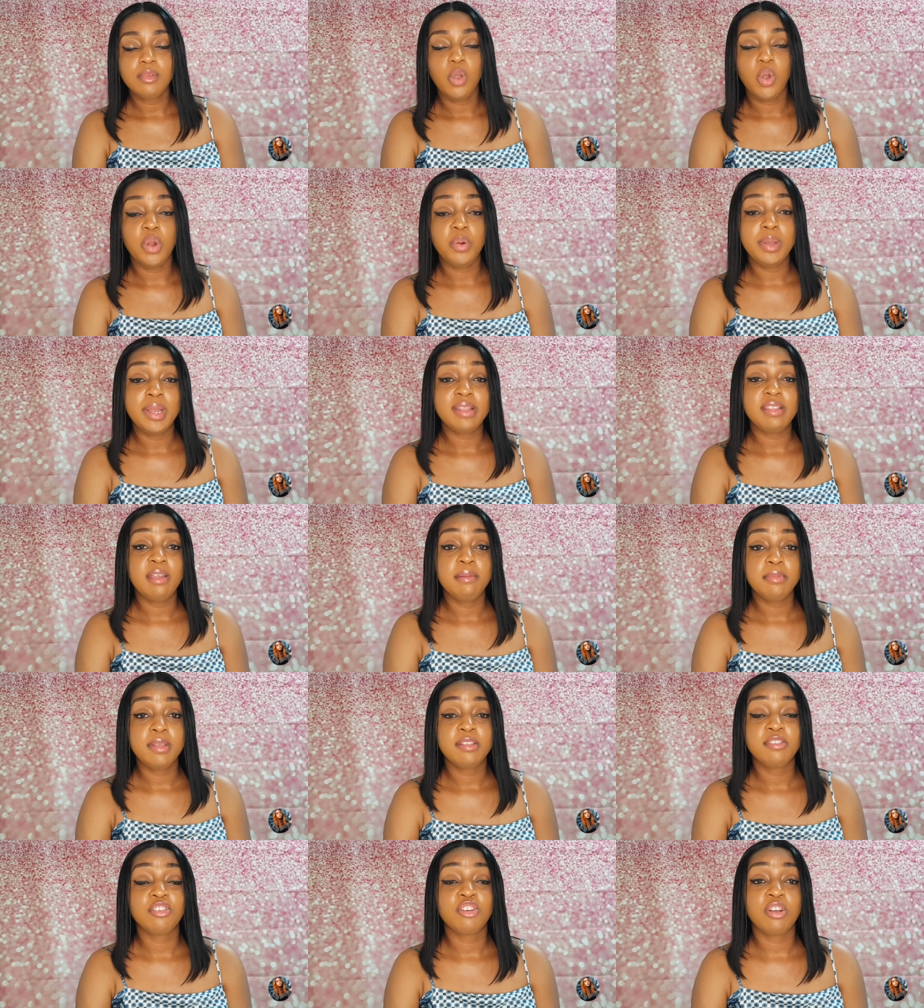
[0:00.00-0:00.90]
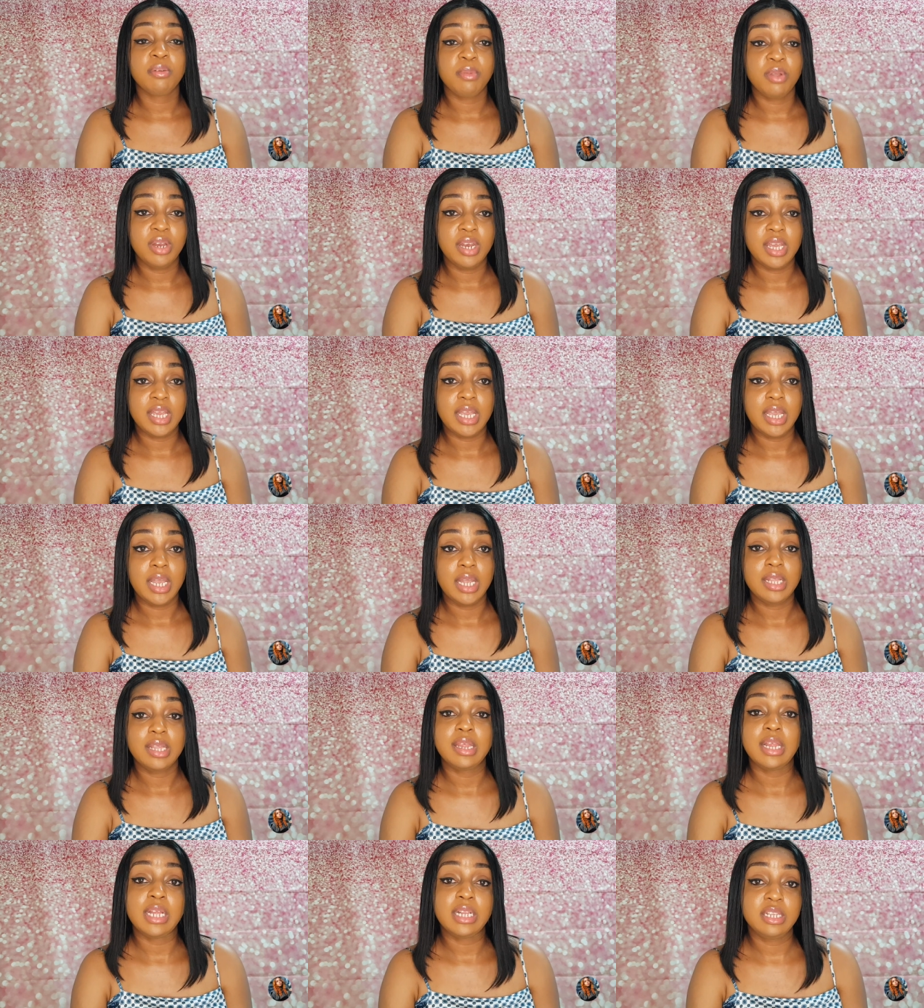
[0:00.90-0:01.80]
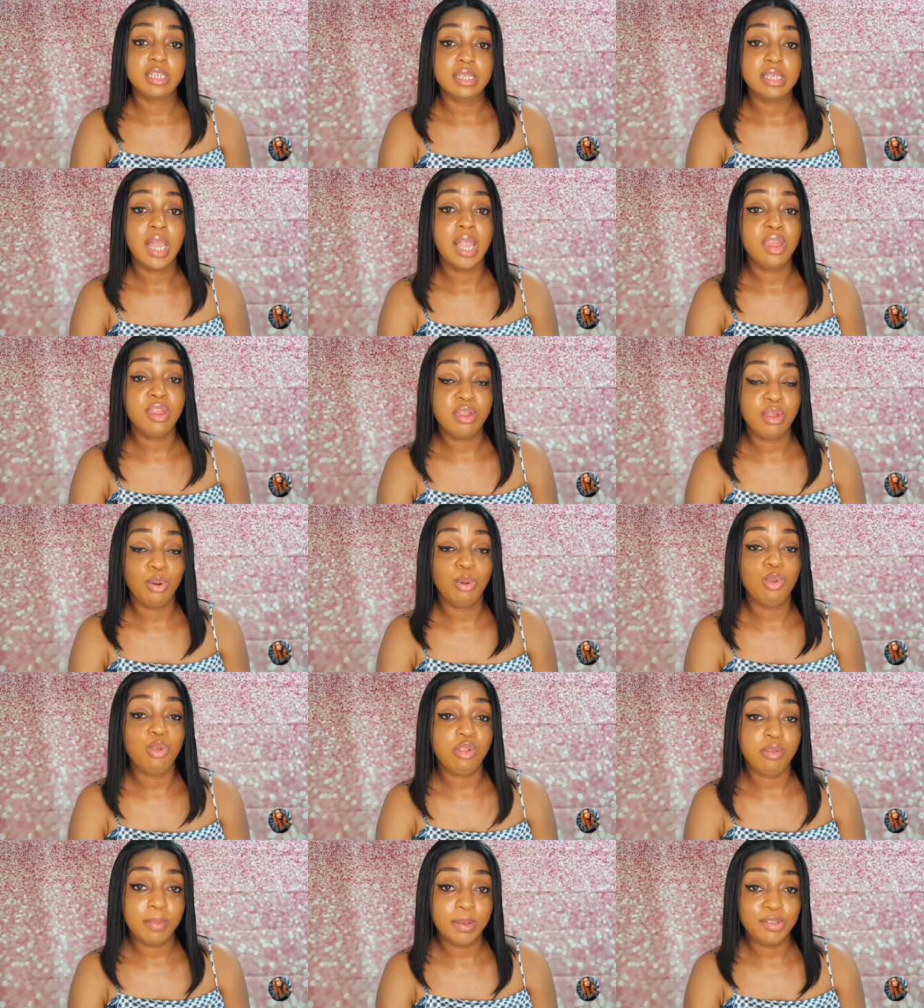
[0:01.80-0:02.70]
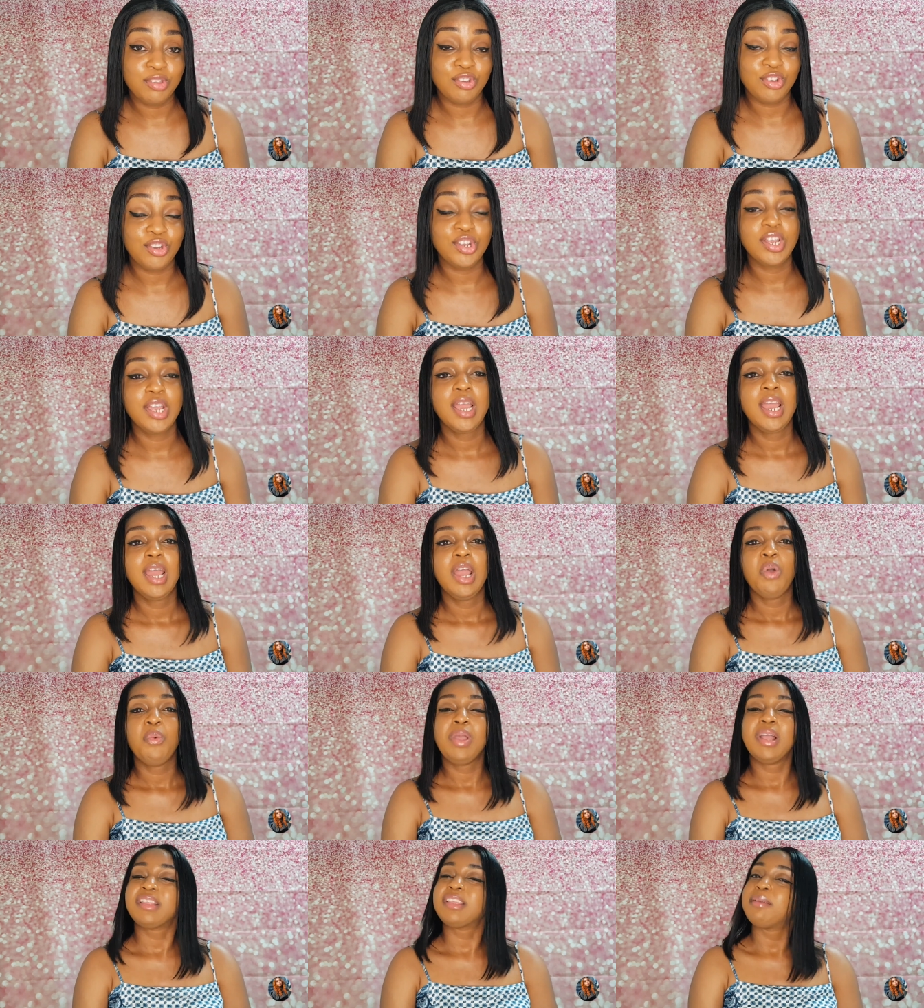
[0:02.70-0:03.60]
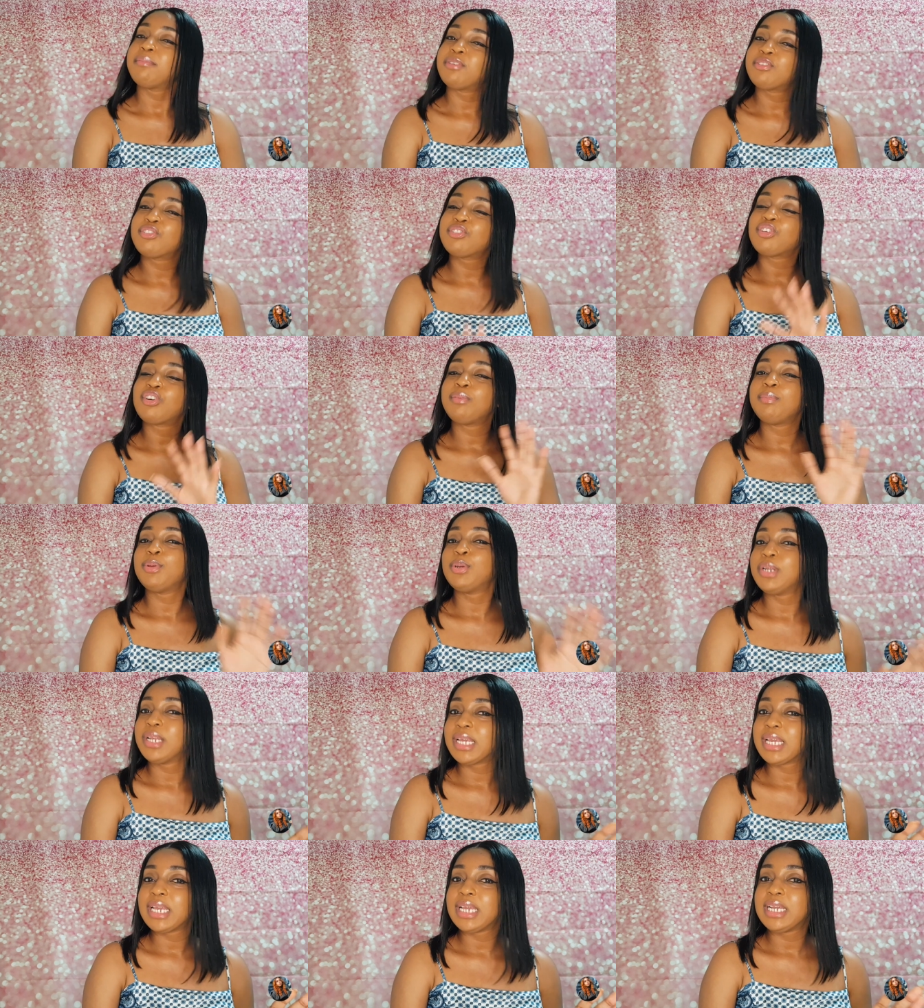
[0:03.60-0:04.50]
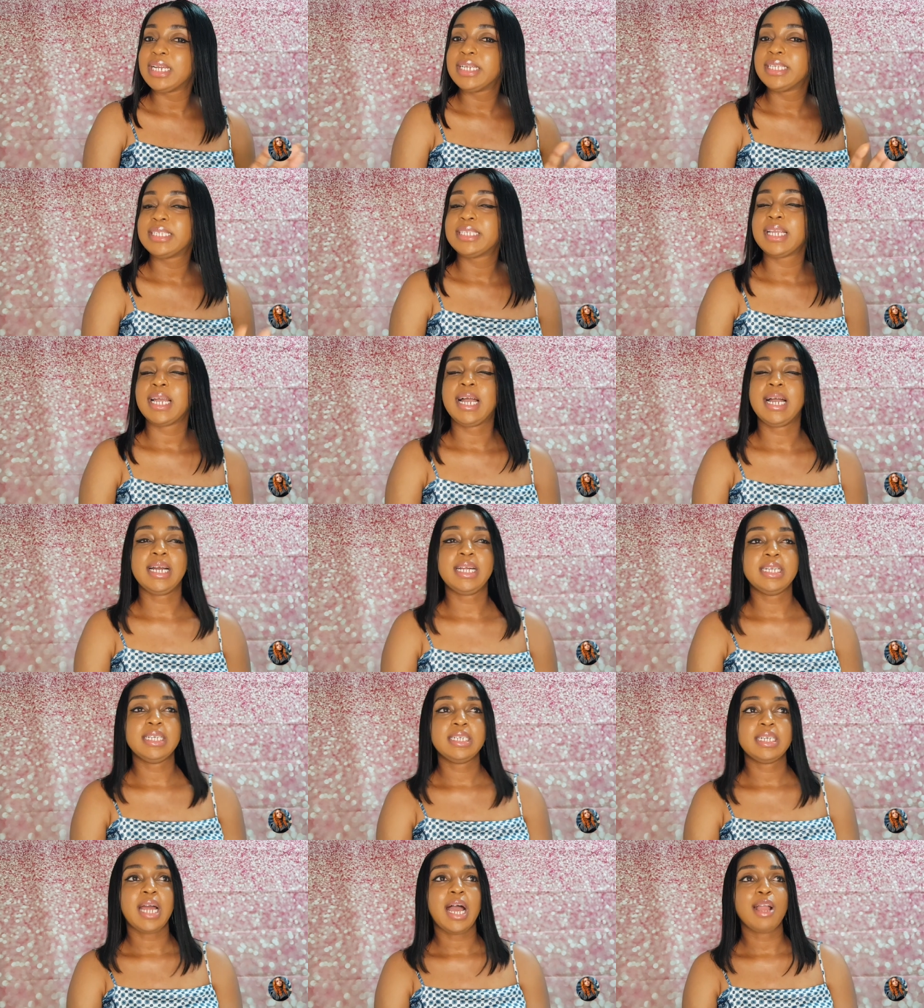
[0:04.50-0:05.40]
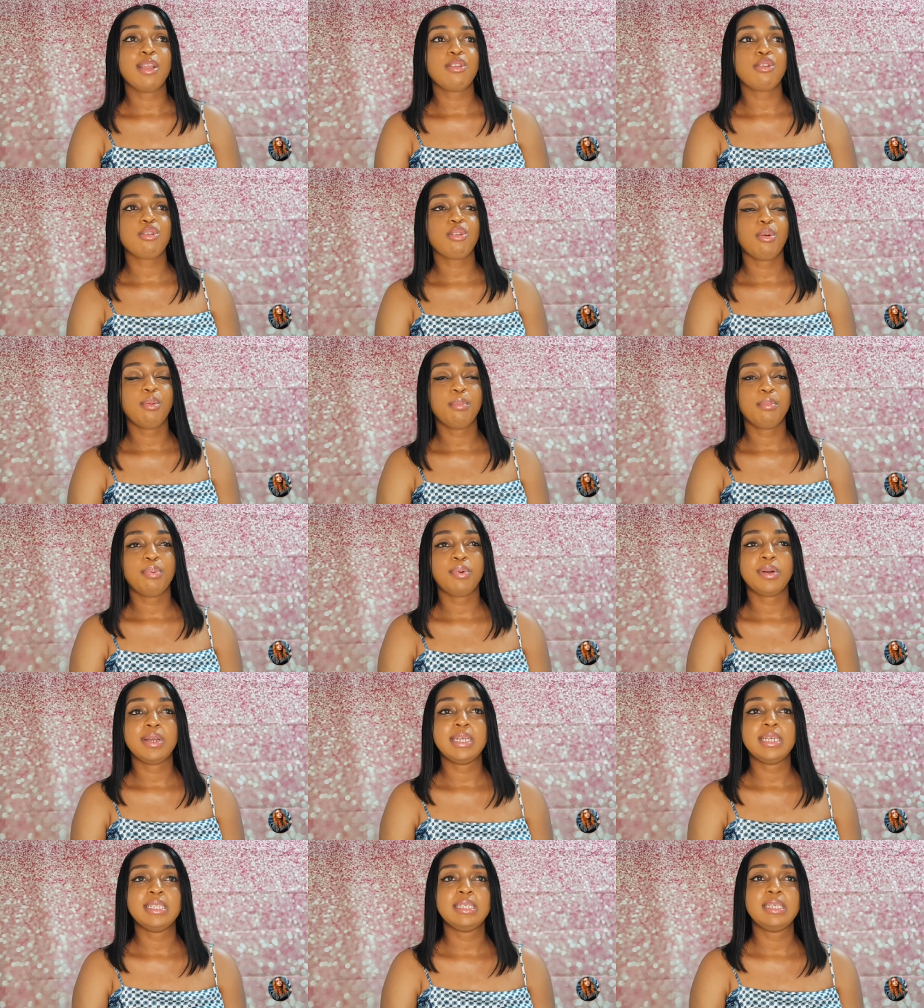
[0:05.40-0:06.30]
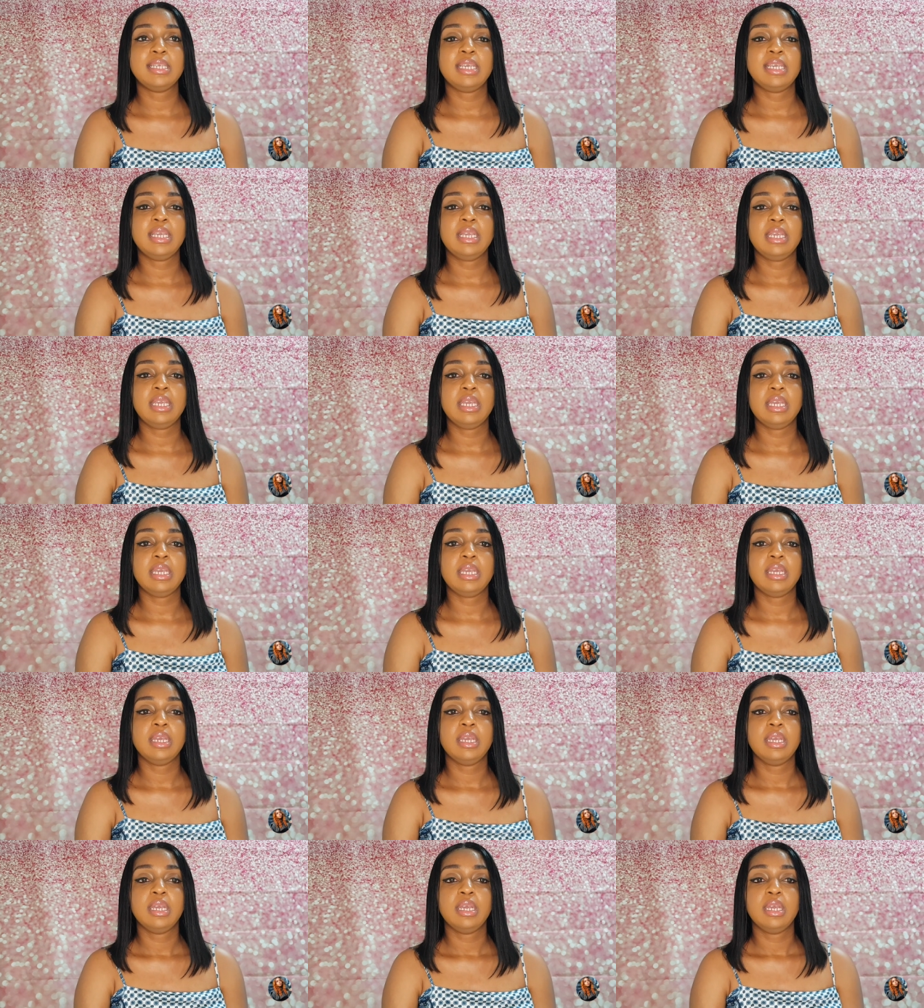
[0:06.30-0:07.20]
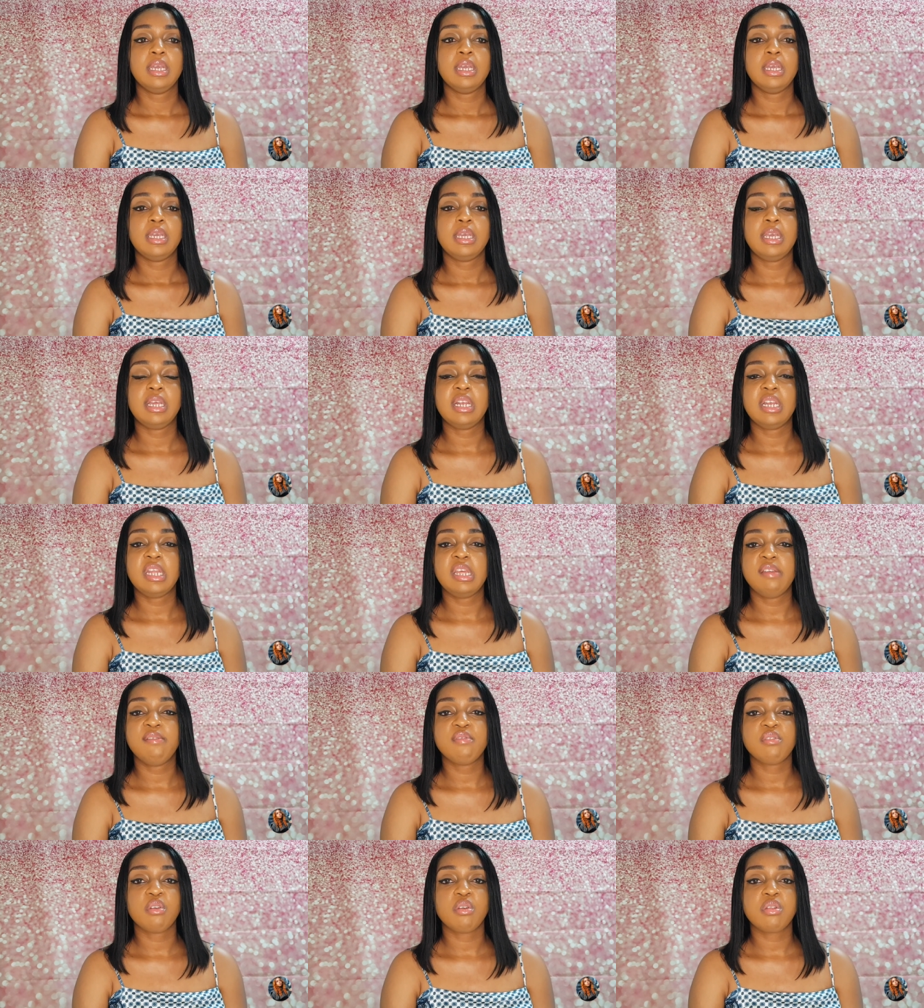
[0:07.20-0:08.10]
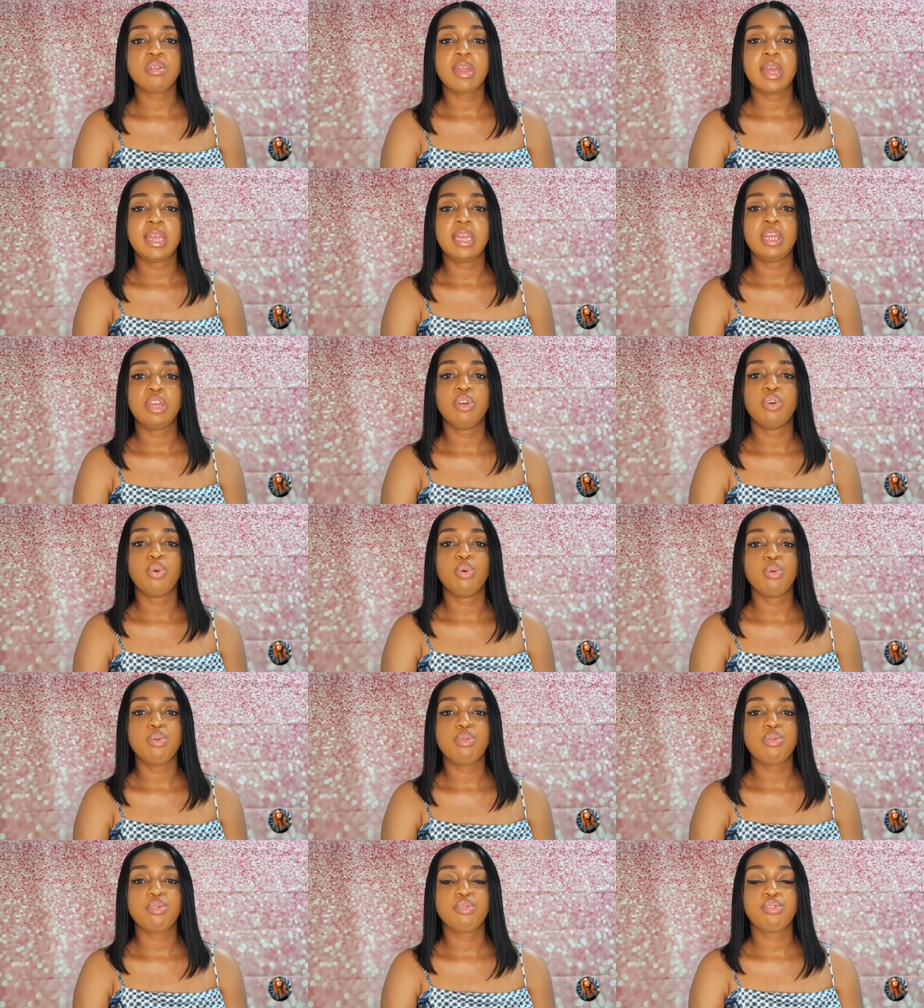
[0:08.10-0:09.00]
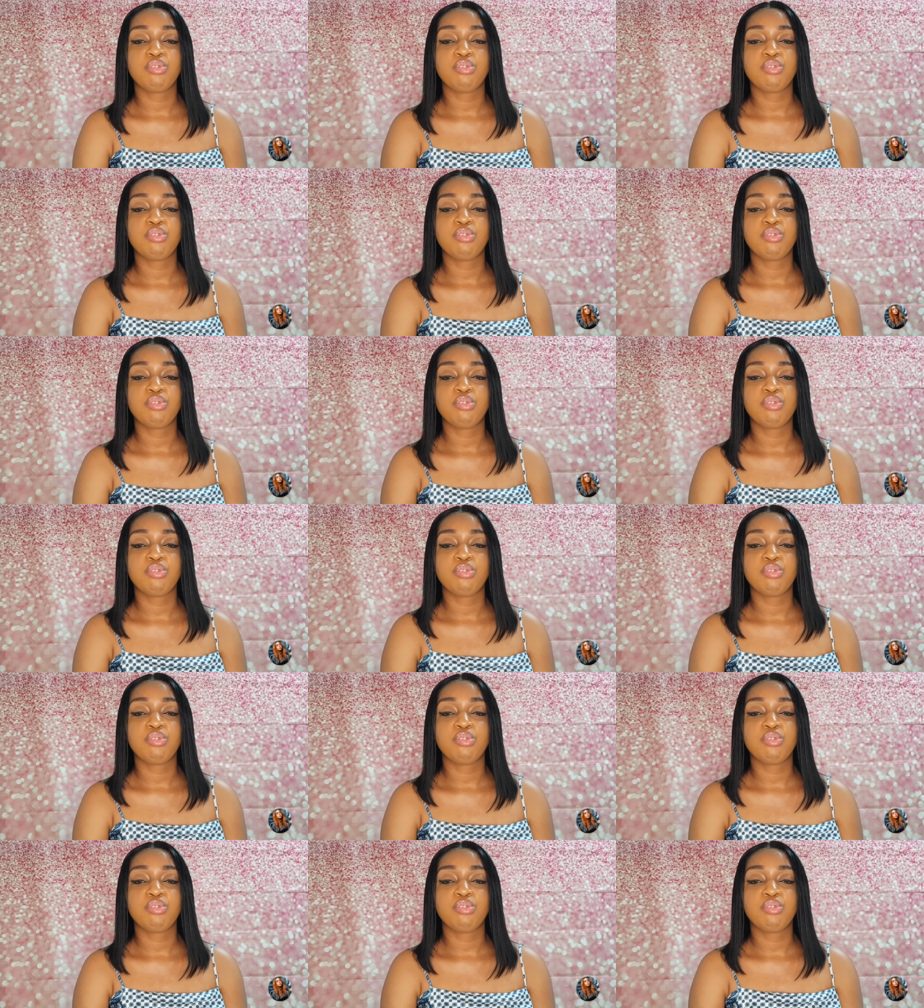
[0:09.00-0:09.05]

or we attempted to communicate that that sounds better we attempted to communicate and at some point he he leaves us and he goes